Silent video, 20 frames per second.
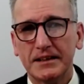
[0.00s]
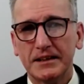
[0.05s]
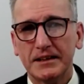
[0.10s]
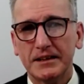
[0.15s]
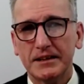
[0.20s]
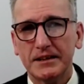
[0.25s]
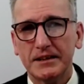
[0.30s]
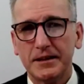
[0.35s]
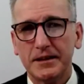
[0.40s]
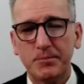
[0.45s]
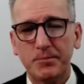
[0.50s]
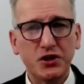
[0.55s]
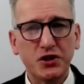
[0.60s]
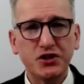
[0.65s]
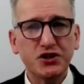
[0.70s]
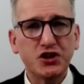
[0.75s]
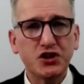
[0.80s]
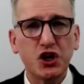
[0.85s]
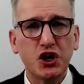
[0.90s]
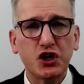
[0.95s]
The person's
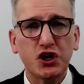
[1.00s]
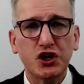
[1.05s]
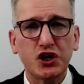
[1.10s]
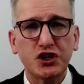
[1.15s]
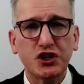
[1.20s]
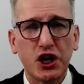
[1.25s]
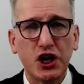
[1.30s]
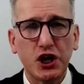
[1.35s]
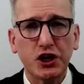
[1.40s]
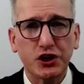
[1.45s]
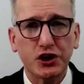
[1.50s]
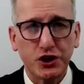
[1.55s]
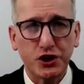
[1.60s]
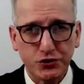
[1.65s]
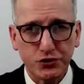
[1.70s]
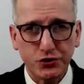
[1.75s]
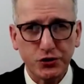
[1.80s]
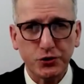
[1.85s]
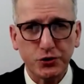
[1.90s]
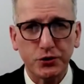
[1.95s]
not going to tell you the
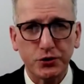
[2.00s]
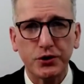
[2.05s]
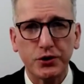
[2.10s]
truth,